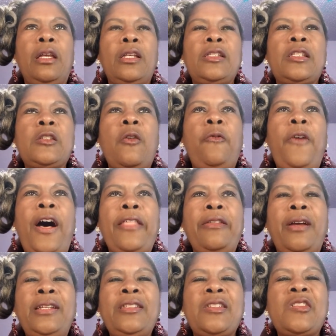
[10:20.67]
And so, Father,
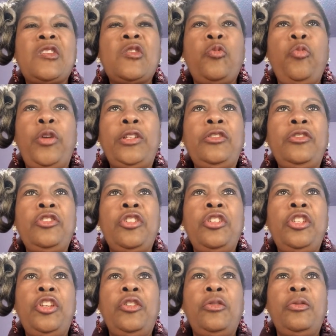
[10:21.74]
I just surrender to
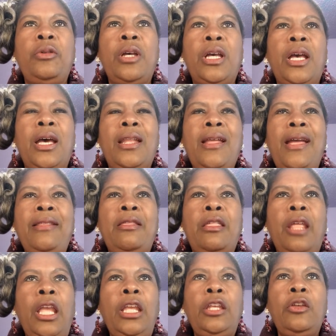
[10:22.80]
you, and I
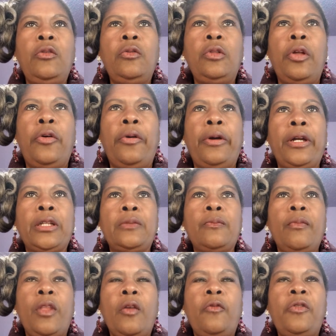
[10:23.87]
thank you, Lord,
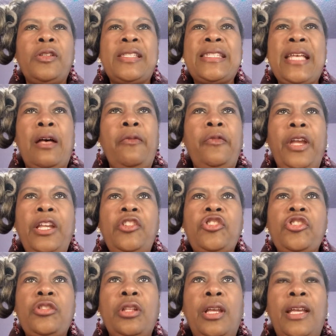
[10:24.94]
for
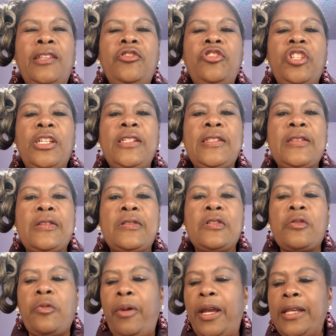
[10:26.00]
salvation in Jesus
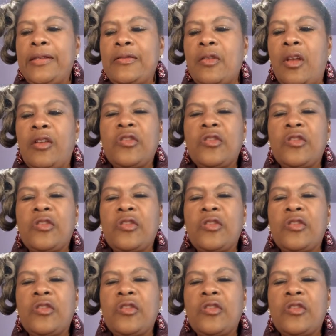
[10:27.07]
Christ.